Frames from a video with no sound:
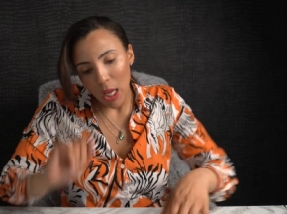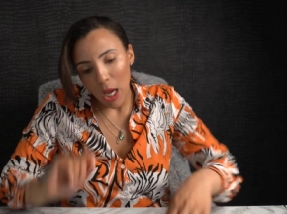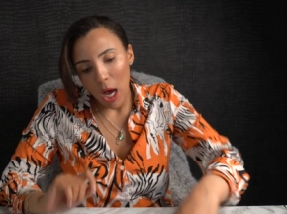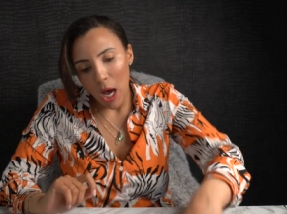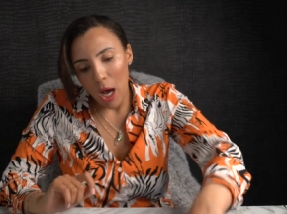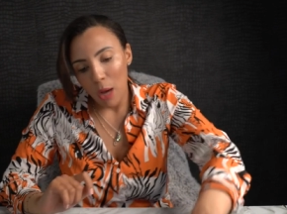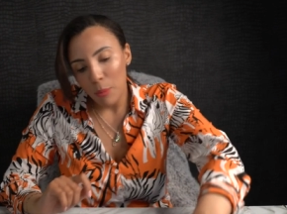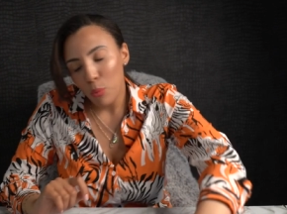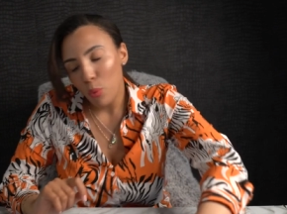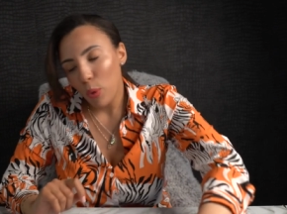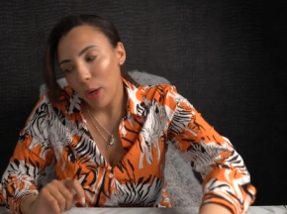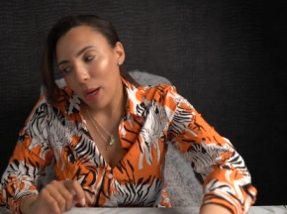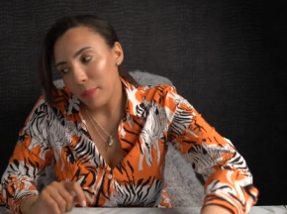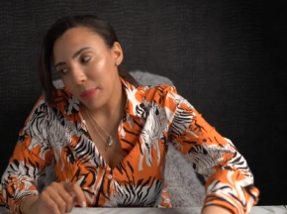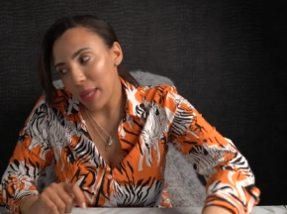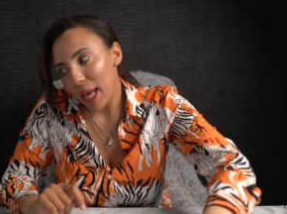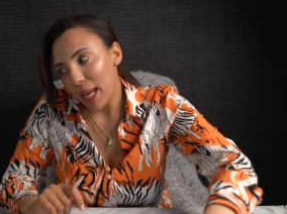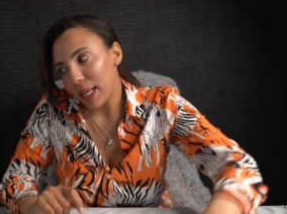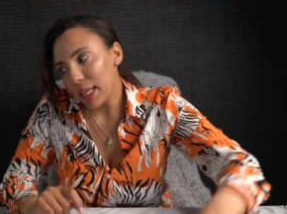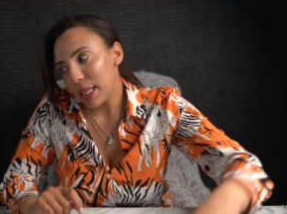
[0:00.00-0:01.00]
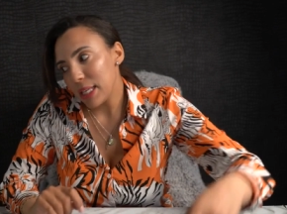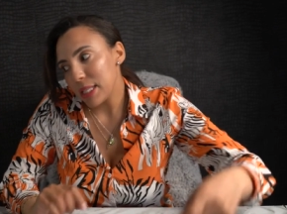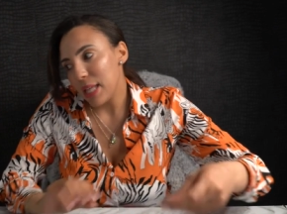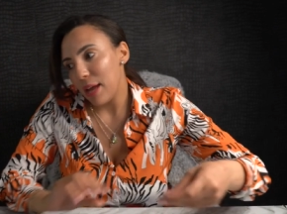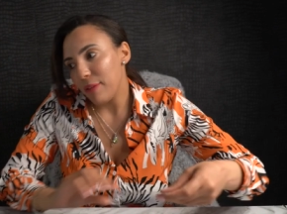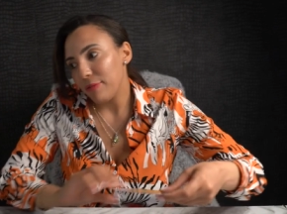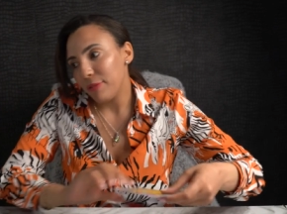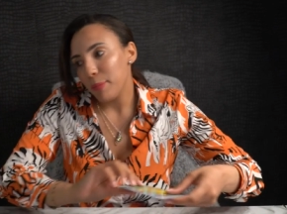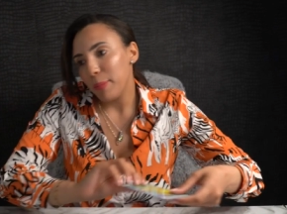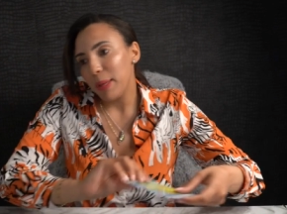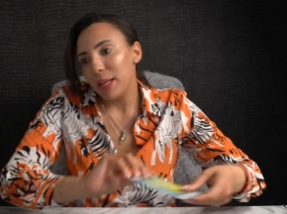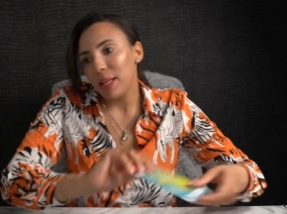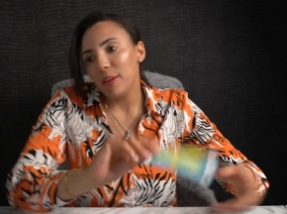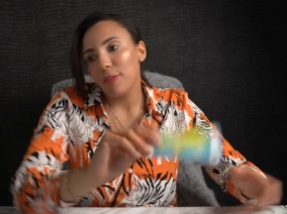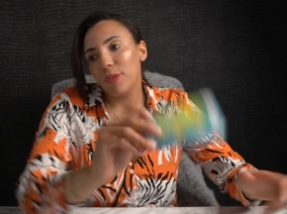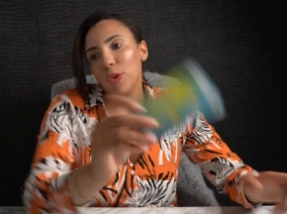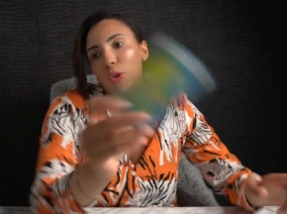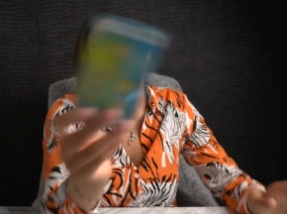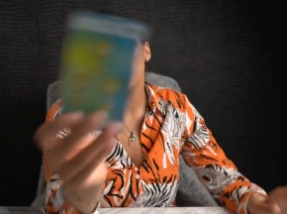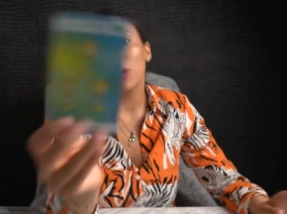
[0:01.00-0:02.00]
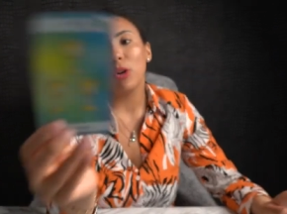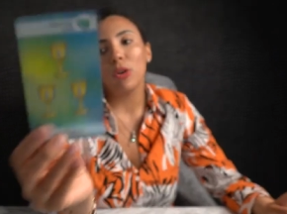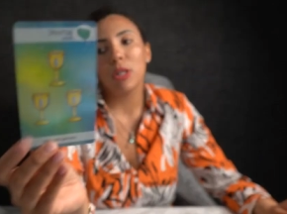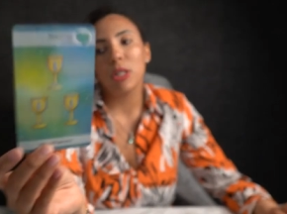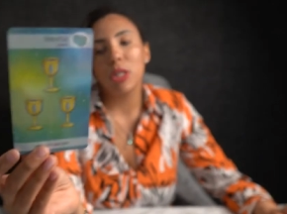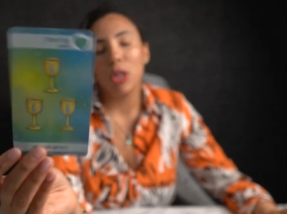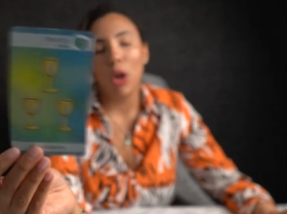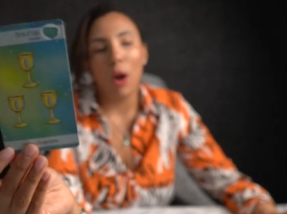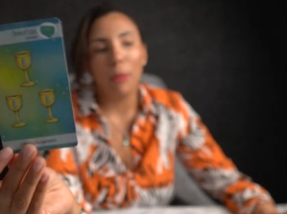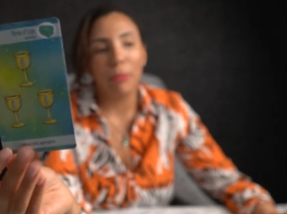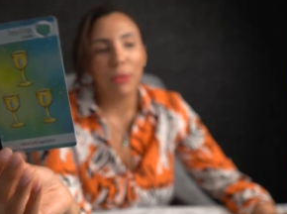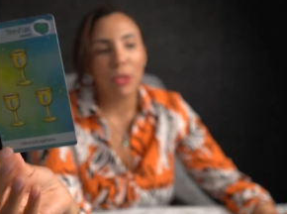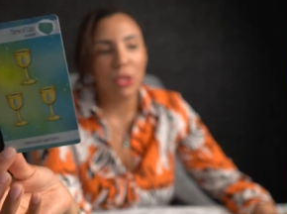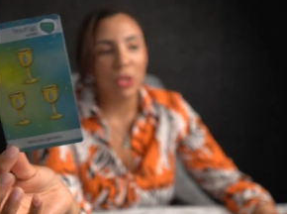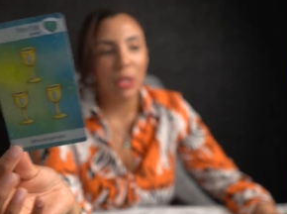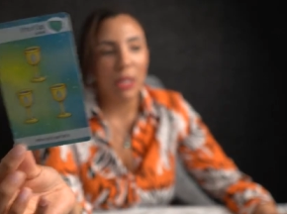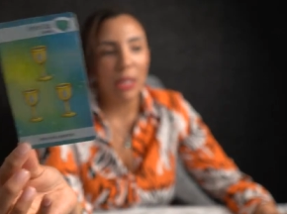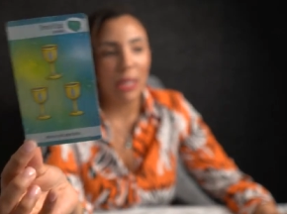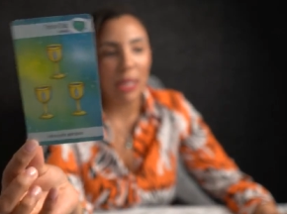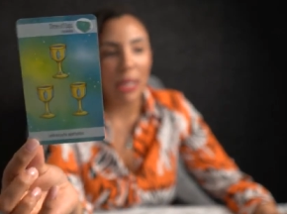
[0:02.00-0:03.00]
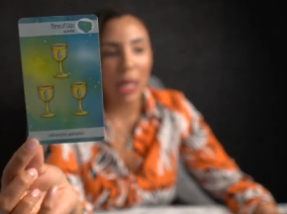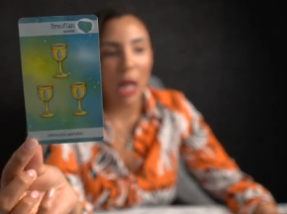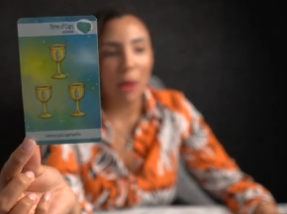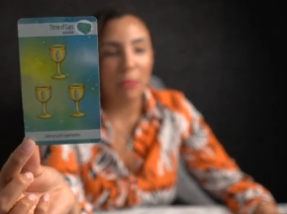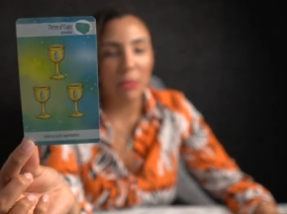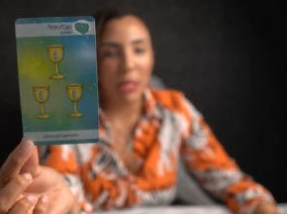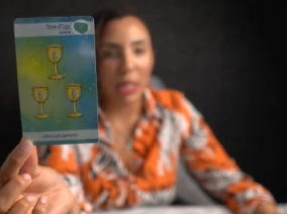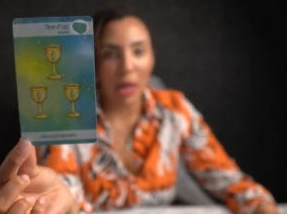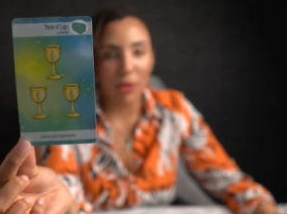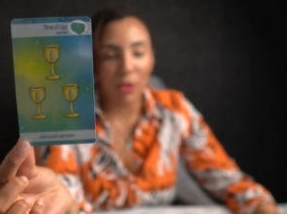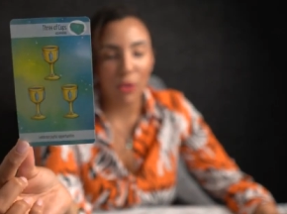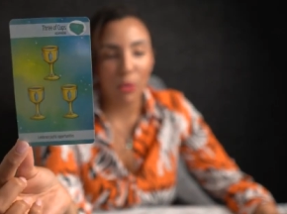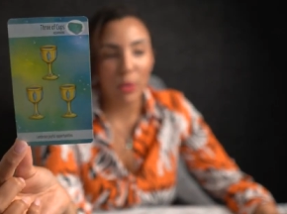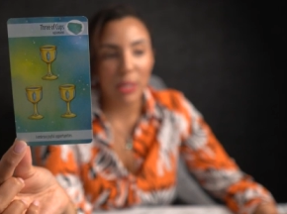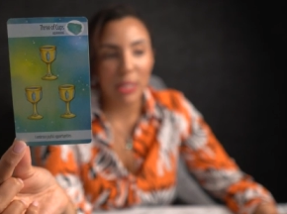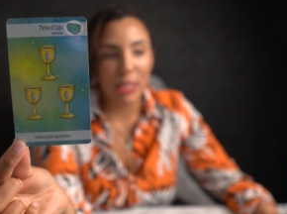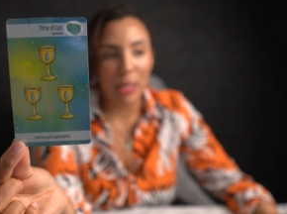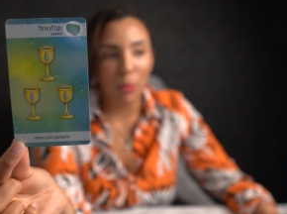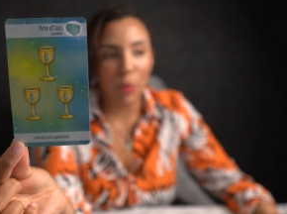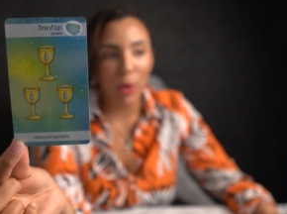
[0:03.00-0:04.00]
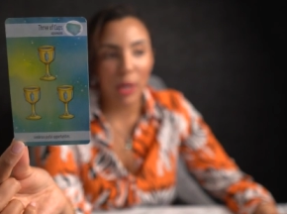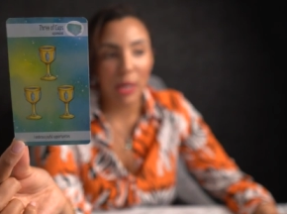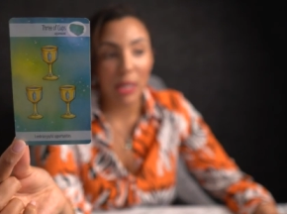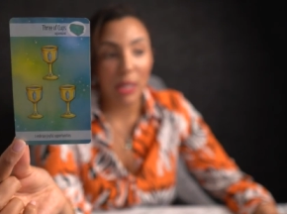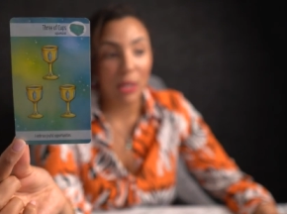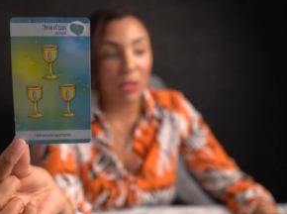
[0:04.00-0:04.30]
What I'm getting is that for many of you, there is an opportunity to come together with someone.